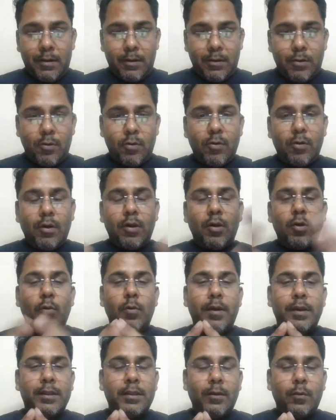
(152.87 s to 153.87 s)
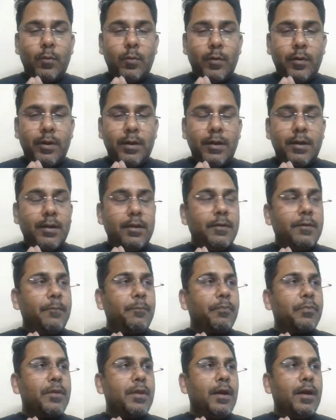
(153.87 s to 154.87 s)
all over the
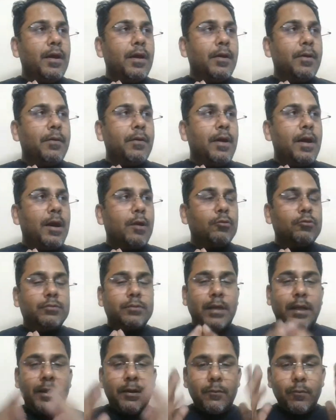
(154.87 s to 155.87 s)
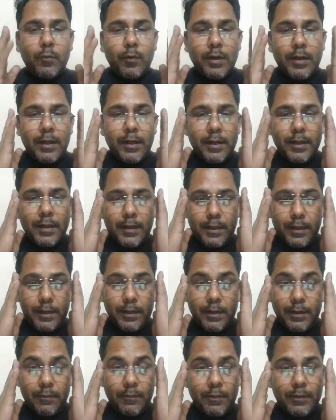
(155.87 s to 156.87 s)
world, outside world,
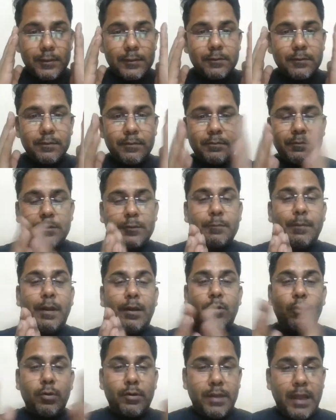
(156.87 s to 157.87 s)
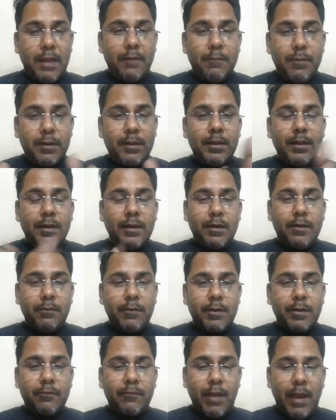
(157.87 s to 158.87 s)
spend good time with
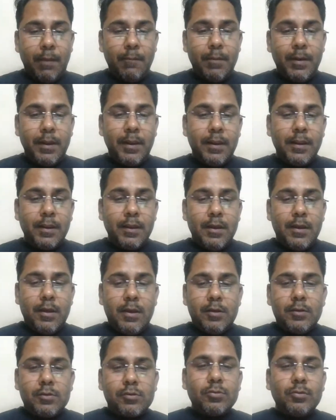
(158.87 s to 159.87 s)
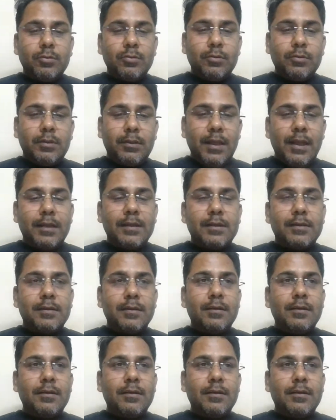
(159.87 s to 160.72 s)
our family. So there are